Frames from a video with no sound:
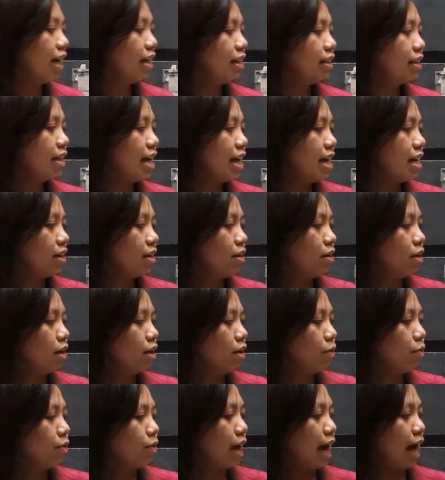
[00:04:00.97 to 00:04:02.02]
And then
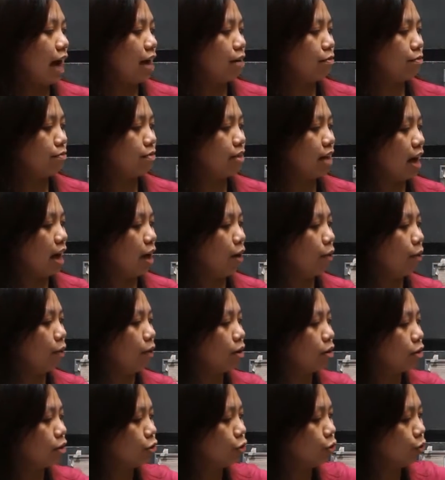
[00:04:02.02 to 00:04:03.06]
we have now
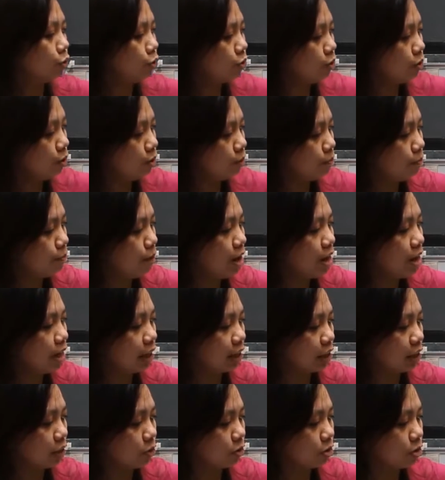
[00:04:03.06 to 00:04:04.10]
2
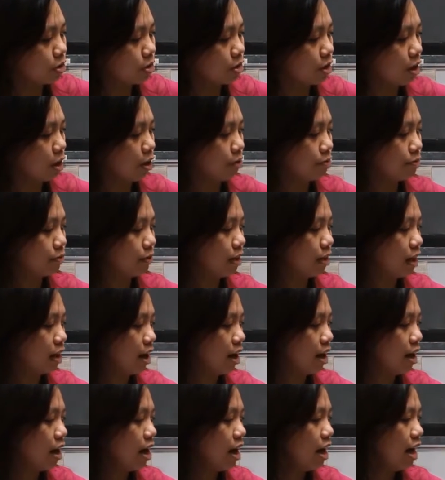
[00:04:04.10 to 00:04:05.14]
molecules of the
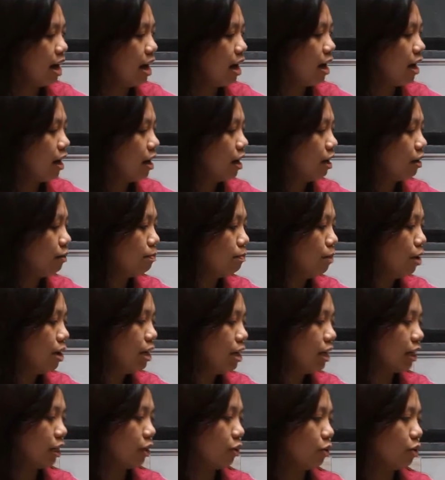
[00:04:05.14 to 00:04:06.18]

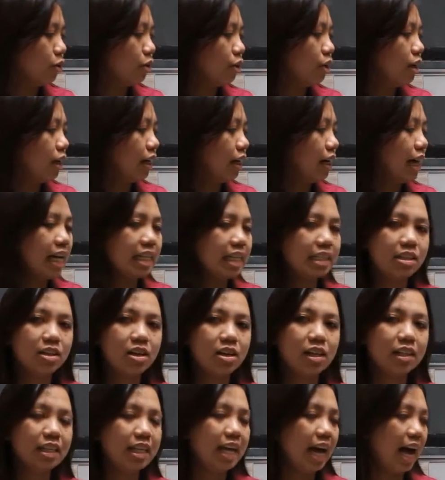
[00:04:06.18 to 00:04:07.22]
molecule
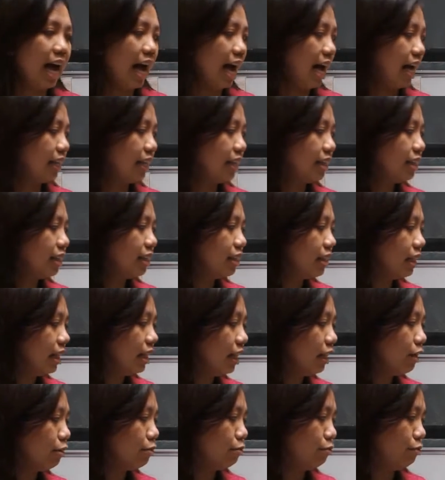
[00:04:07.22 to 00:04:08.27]
glyceraldehyde
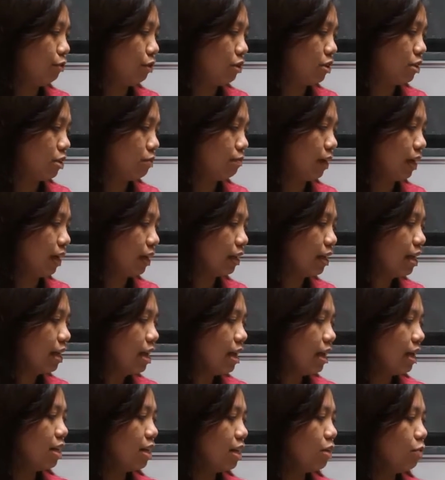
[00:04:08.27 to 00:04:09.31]
3-phosphate,
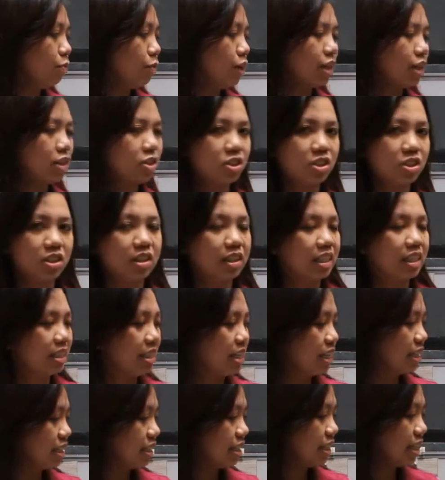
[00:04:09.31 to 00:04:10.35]
in which the
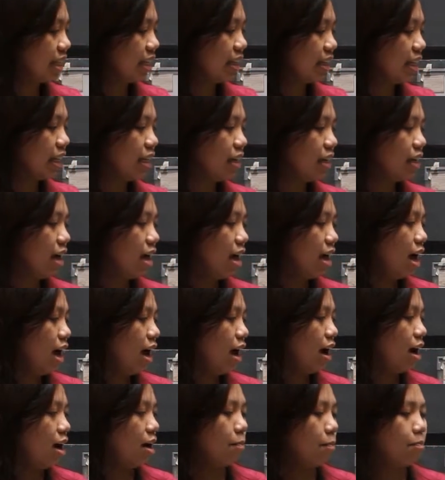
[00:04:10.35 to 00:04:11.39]
succeeding
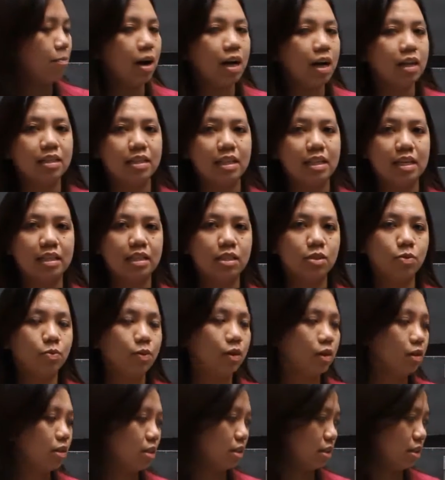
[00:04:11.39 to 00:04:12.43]
process
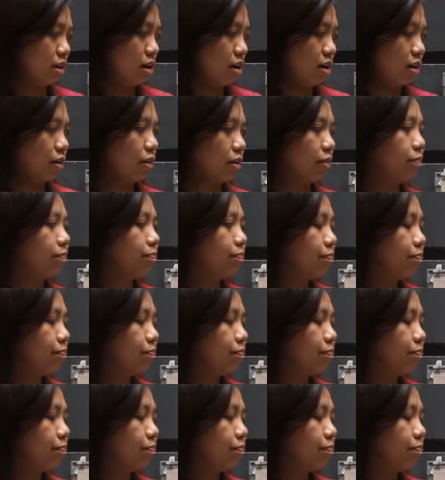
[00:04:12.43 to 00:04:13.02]
will start.